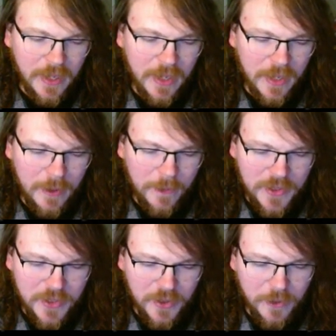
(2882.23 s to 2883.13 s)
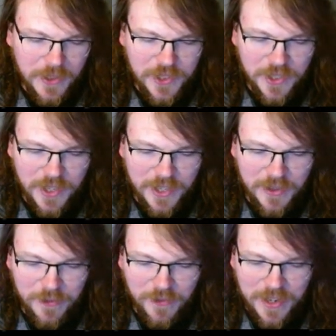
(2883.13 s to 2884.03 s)
That's a good question. I
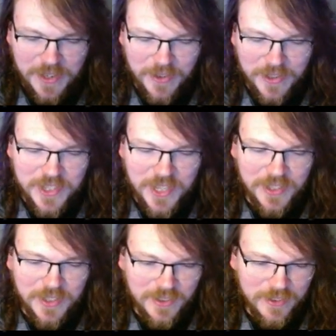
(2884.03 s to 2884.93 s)
can find out in a second.